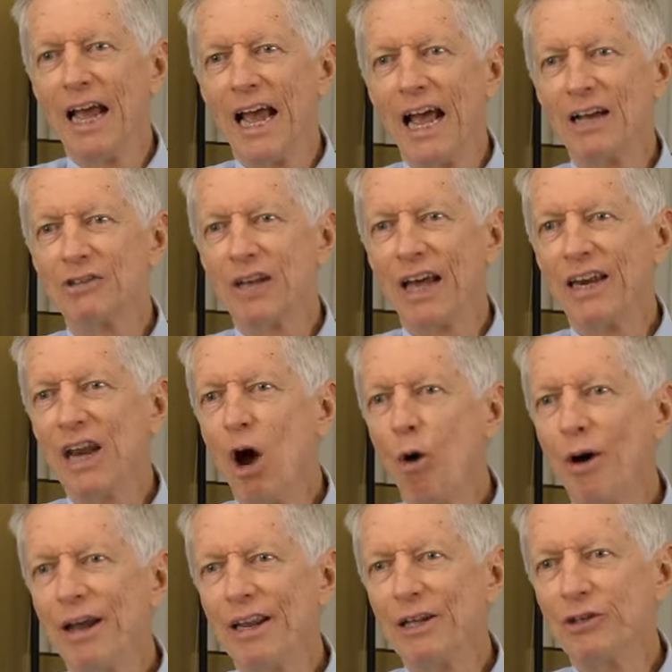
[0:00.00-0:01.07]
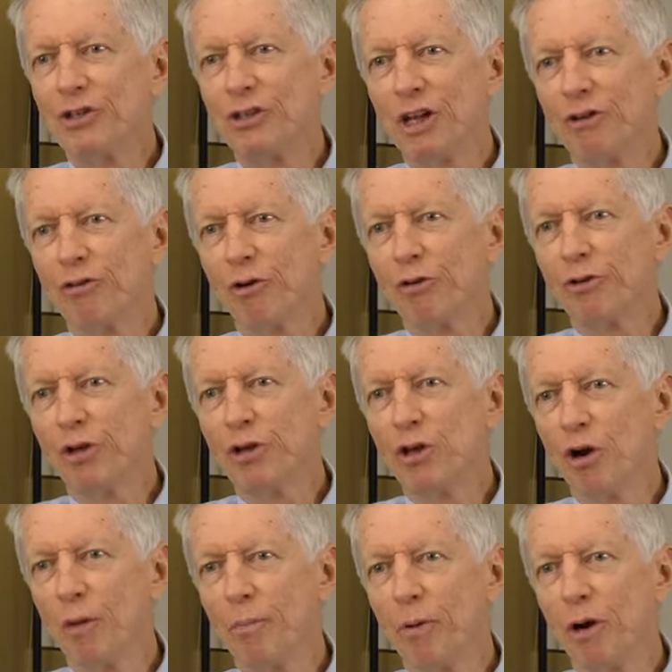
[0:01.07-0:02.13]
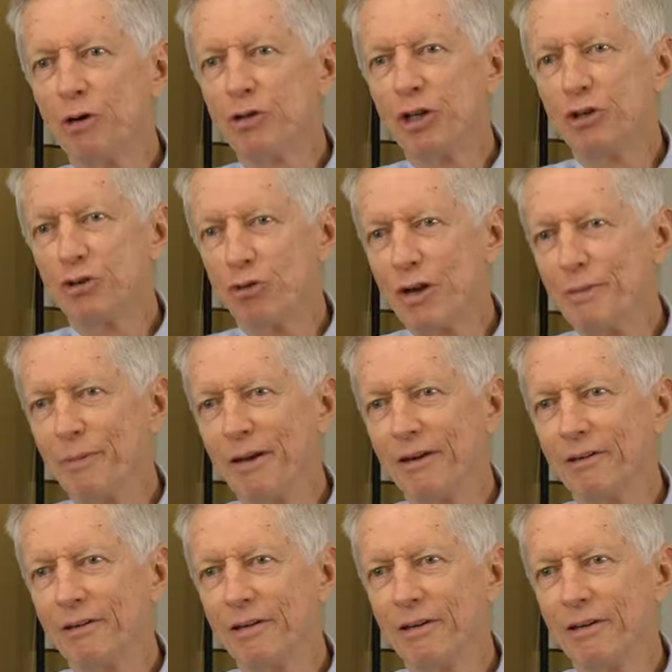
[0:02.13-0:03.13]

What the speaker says: as I know it is central to your approach in treatment.